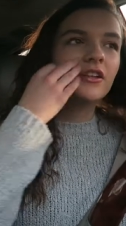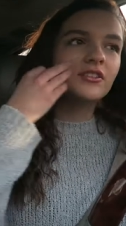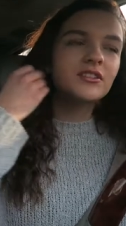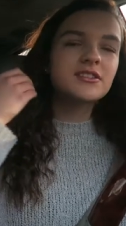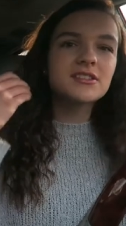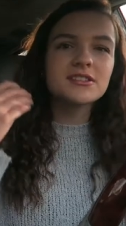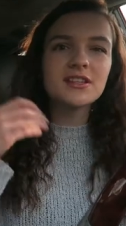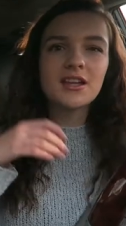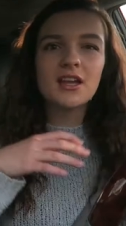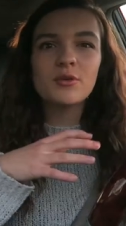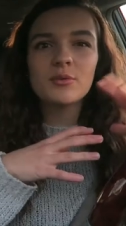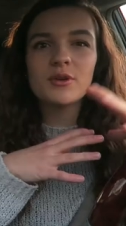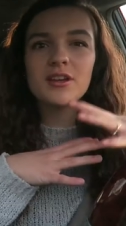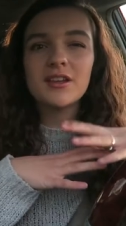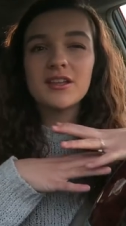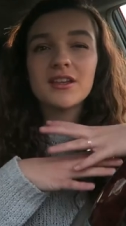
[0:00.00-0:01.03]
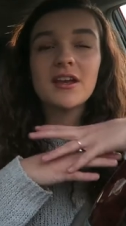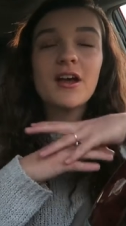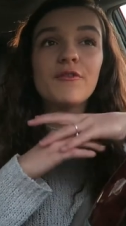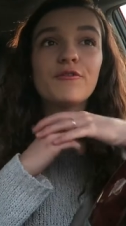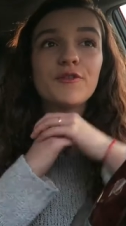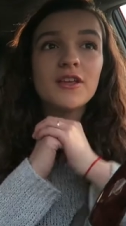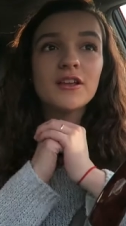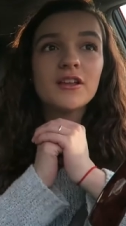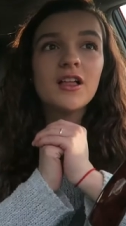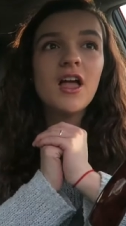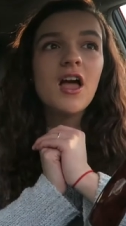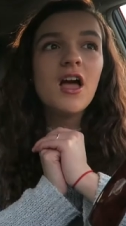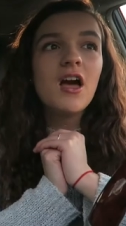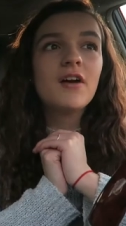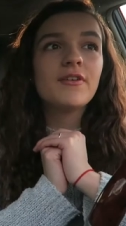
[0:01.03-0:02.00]
just because I kind of wanted to get a feel
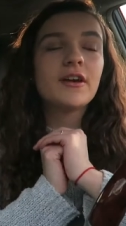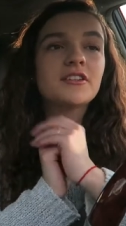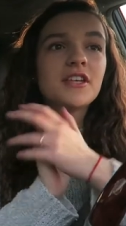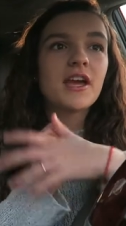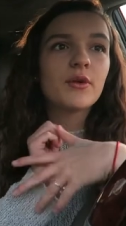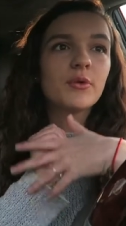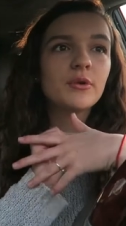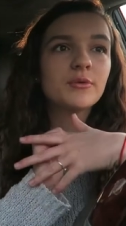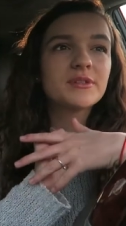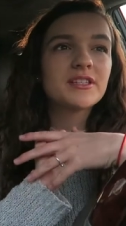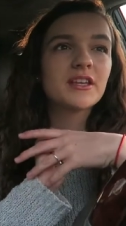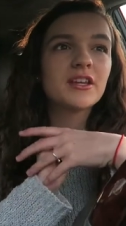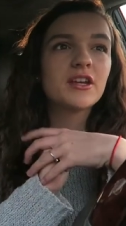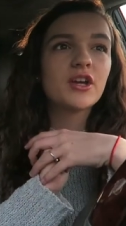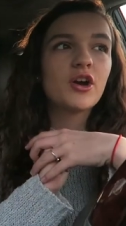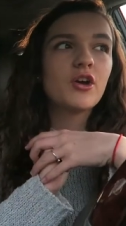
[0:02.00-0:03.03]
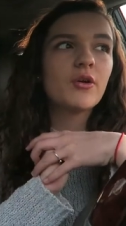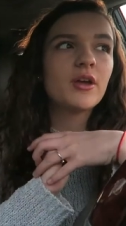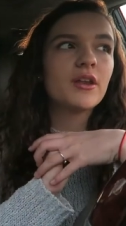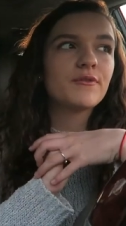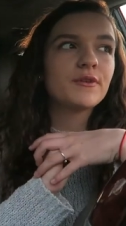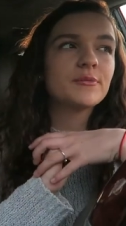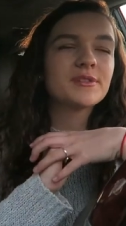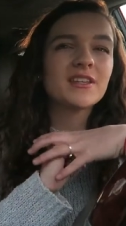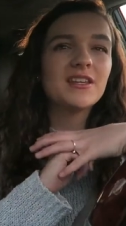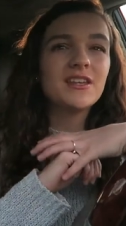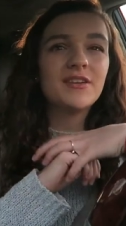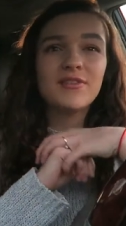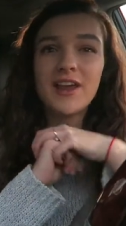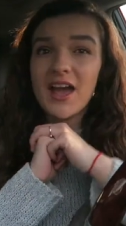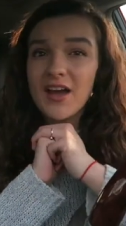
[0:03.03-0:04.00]
of how Tech Week was going to go and if I was going
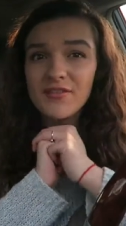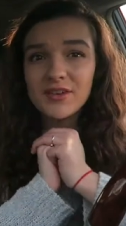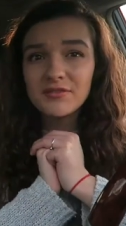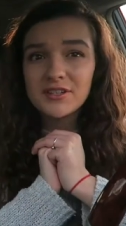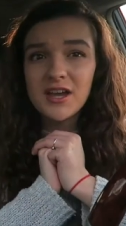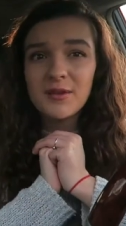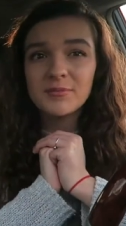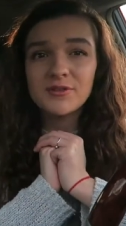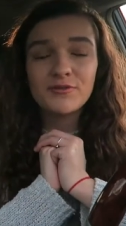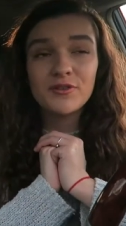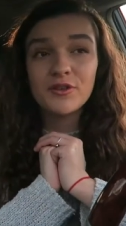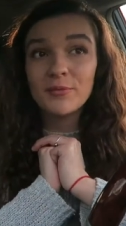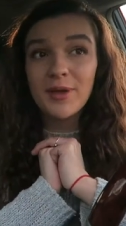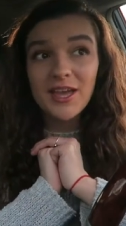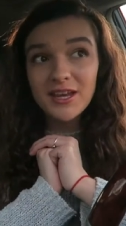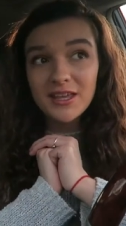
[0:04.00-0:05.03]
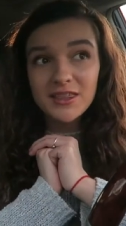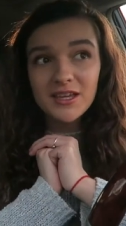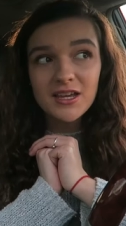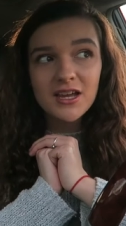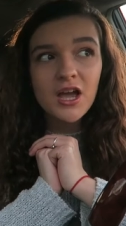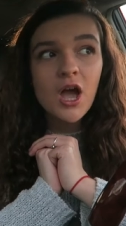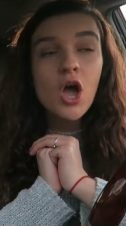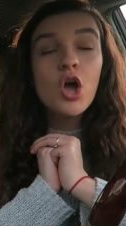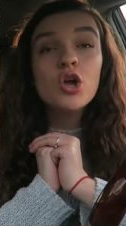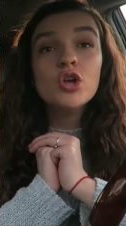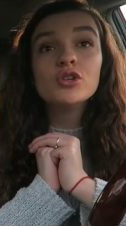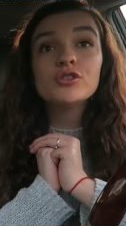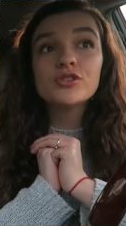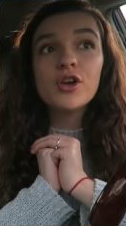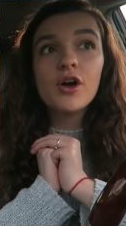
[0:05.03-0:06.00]
to even have enough time to film anything.
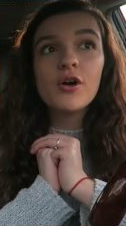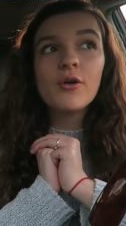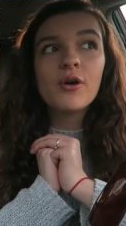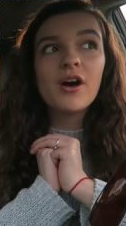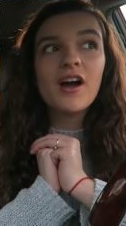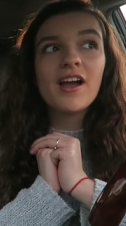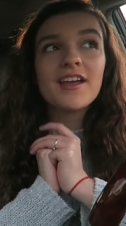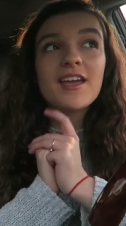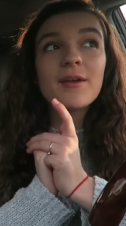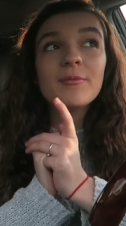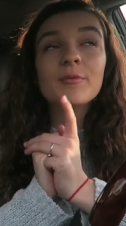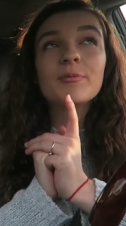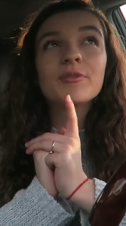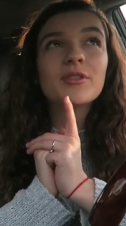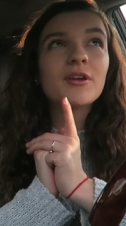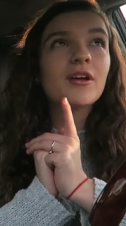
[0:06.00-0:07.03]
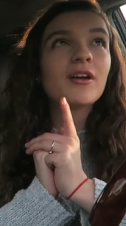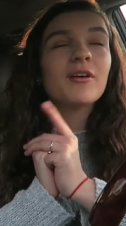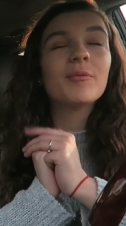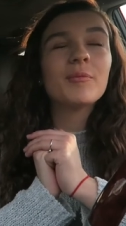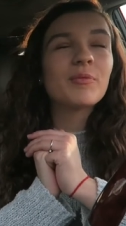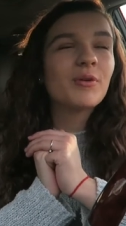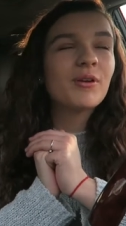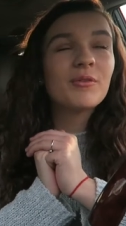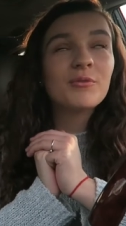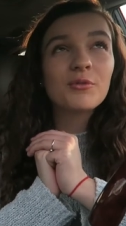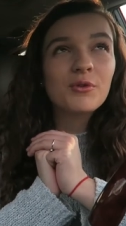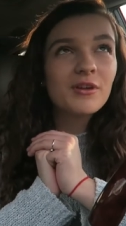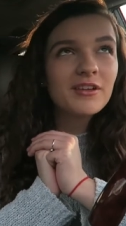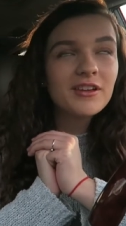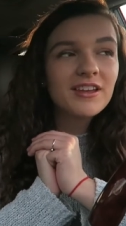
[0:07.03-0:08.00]
So I came up with the
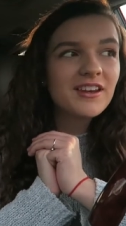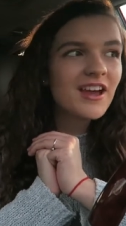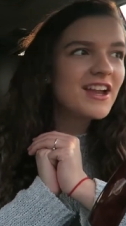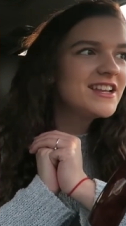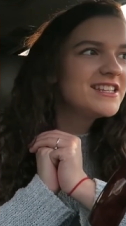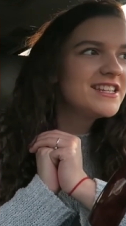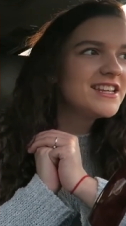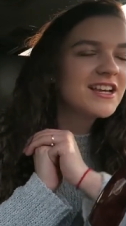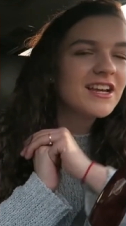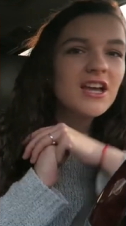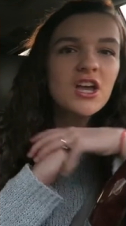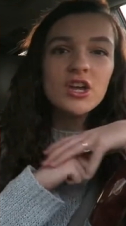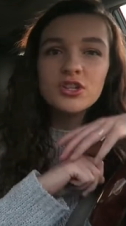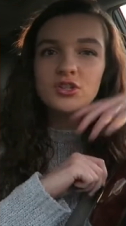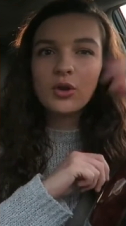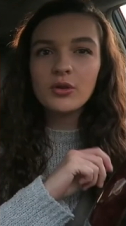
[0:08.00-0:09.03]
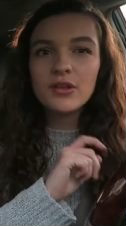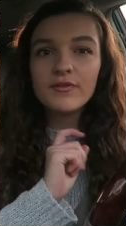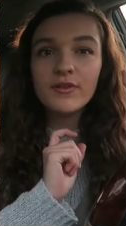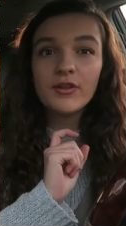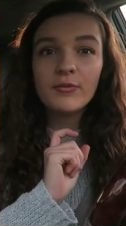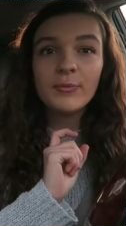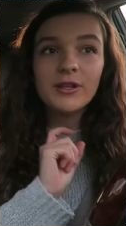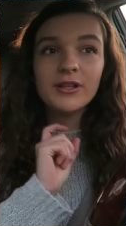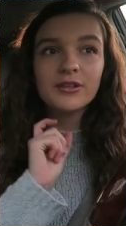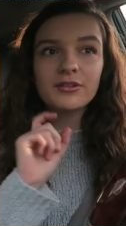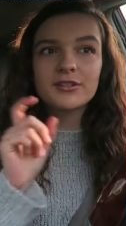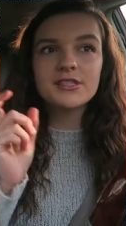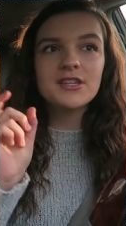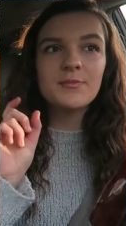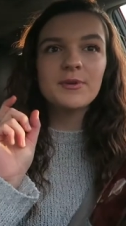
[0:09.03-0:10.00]
brilliant idea to only film
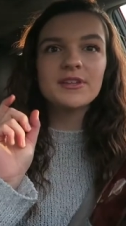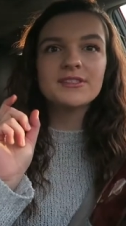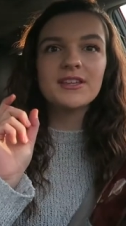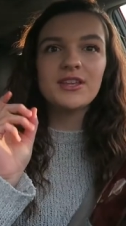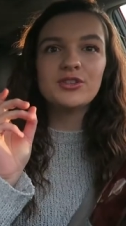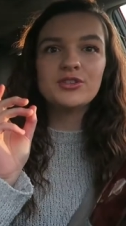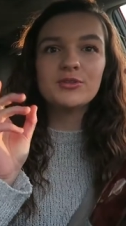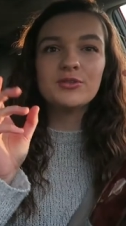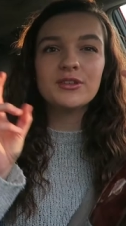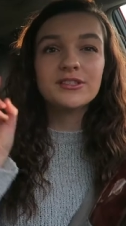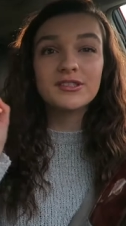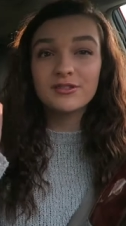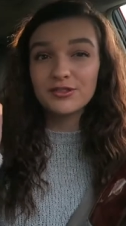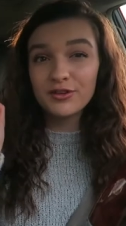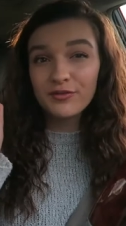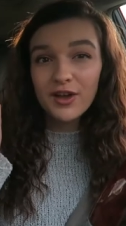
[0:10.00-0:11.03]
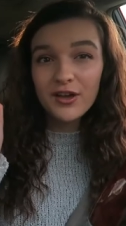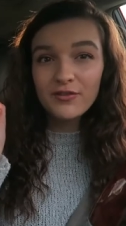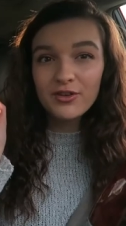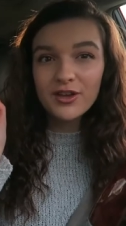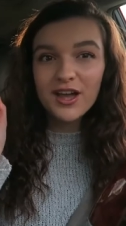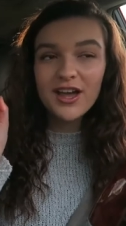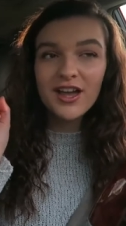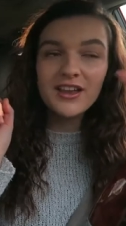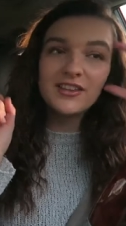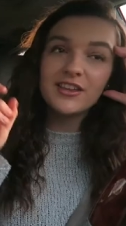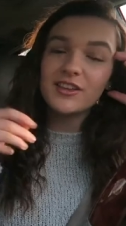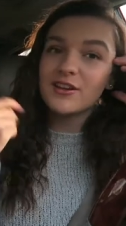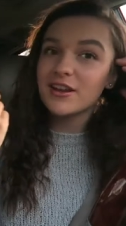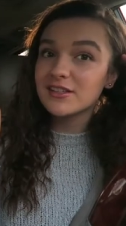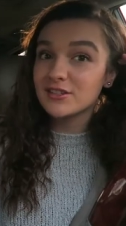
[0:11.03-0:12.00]
little snippets and do this survival guide
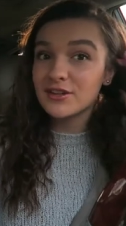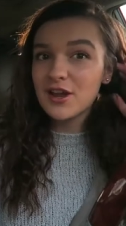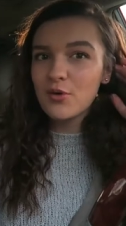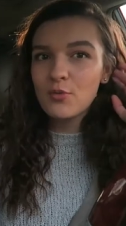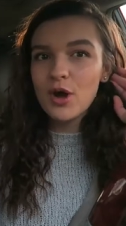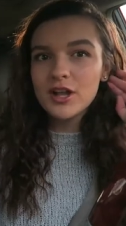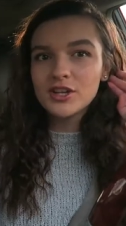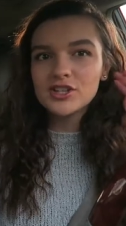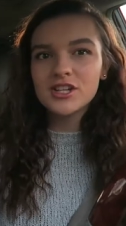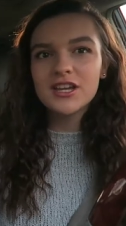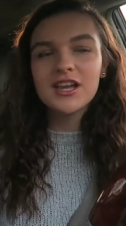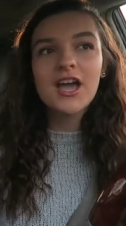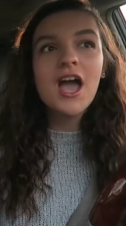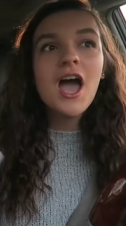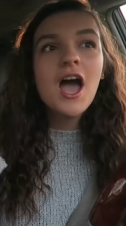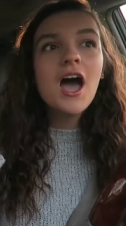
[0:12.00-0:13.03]
that you guys are now watching.